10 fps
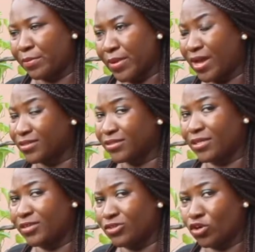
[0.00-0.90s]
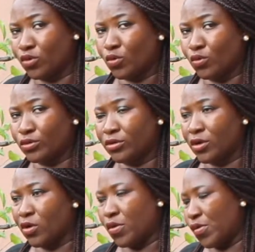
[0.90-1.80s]
bags in your own
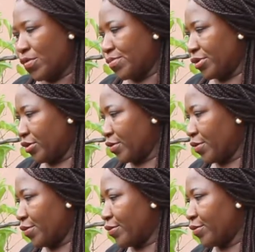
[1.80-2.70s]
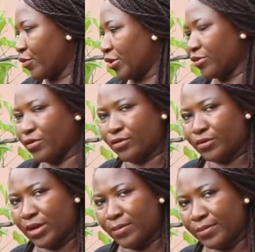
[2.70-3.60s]
home, within your own
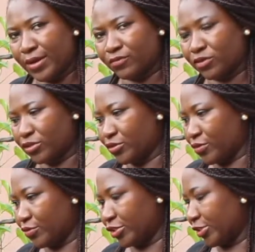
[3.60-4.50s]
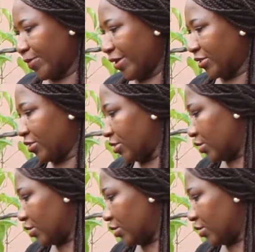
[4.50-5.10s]
compound, within your own space.